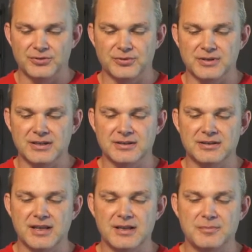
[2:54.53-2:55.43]
So, again,
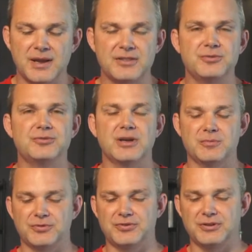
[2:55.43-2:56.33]
today, Matthew
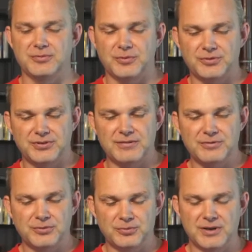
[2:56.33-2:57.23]
chapter 6, verse
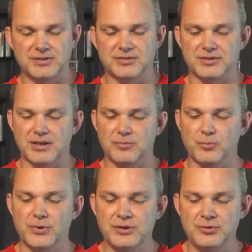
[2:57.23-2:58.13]
7 through 8 says,
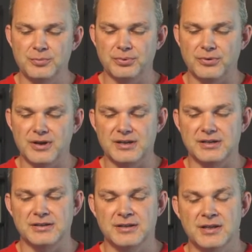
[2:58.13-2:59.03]
And when you
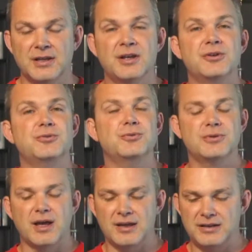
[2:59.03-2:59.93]
pray, do
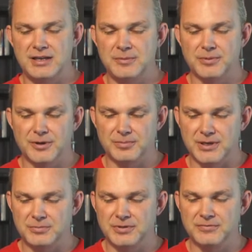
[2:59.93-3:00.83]
not heap up
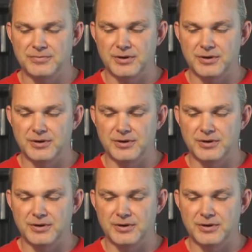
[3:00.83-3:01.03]
empty,